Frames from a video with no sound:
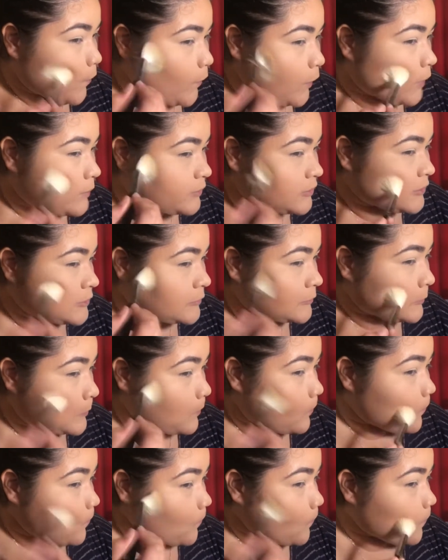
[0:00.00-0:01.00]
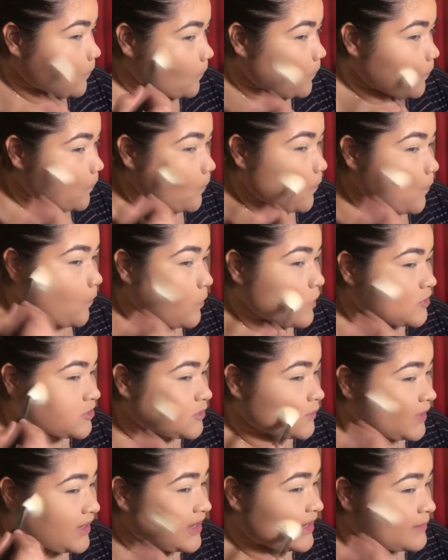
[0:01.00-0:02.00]
I'm just,
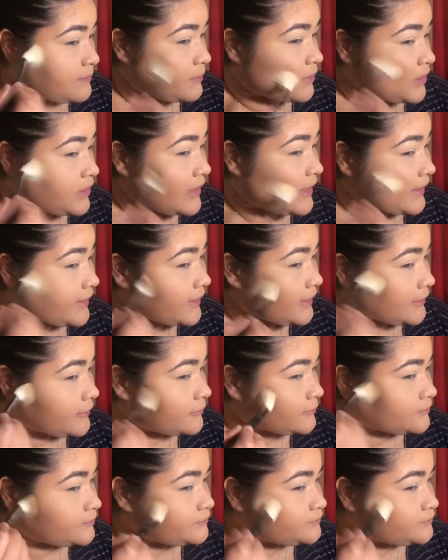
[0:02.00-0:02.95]
the way I apply it,